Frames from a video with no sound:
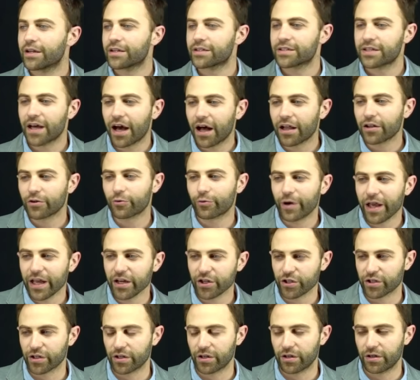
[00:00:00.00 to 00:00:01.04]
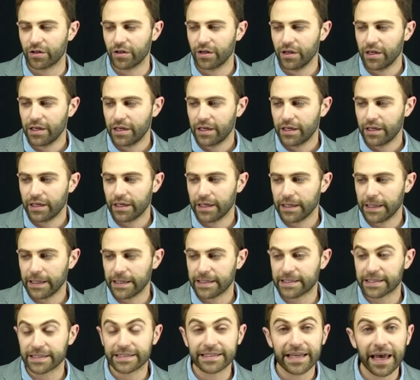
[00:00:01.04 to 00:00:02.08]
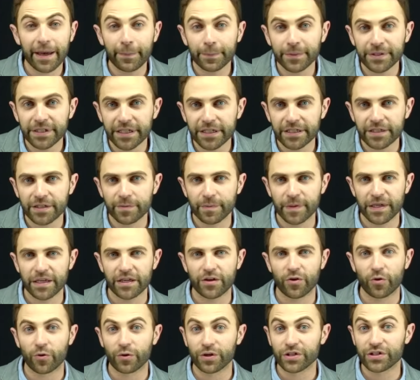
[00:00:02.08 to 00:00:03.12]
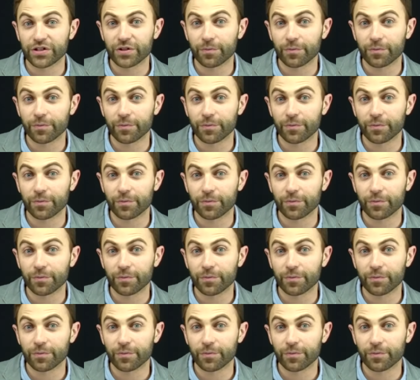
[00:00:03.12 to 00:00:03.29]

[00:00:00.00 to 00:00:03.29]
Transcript: toleration is attempting to be or is